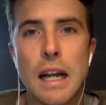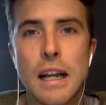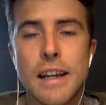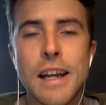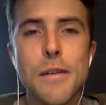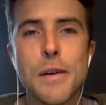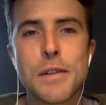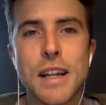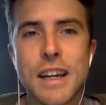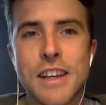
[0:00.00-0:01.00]
now I would
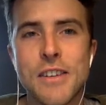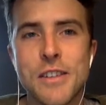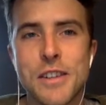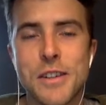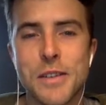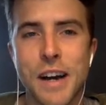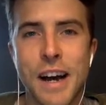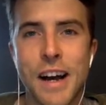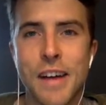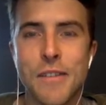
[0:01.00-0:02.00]
like you to
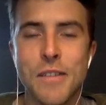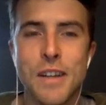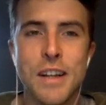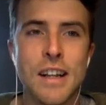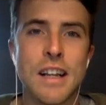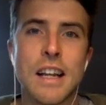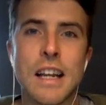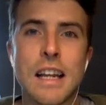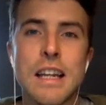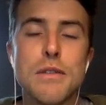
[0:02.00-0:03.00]

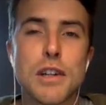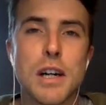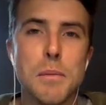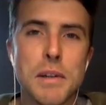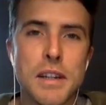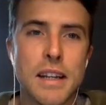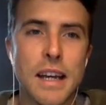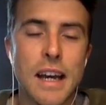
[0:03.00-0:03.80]
leave a comment